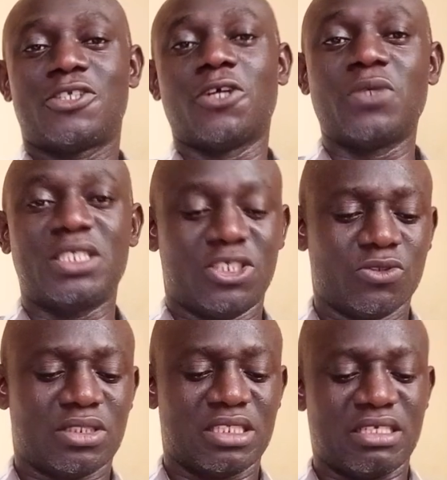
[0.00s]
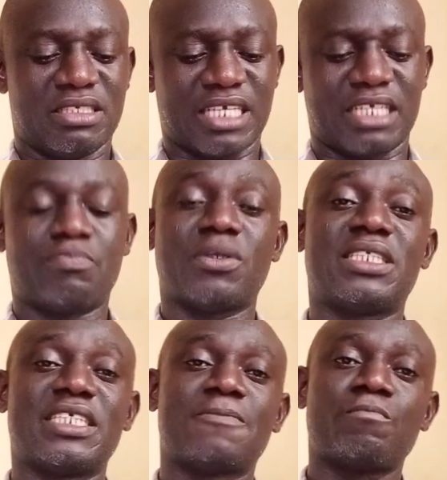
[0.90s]
to reduce debt
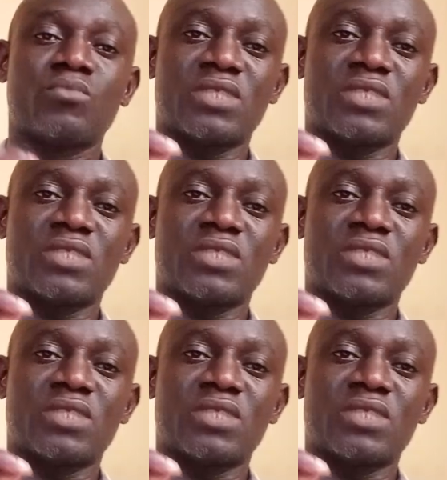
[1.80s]
burden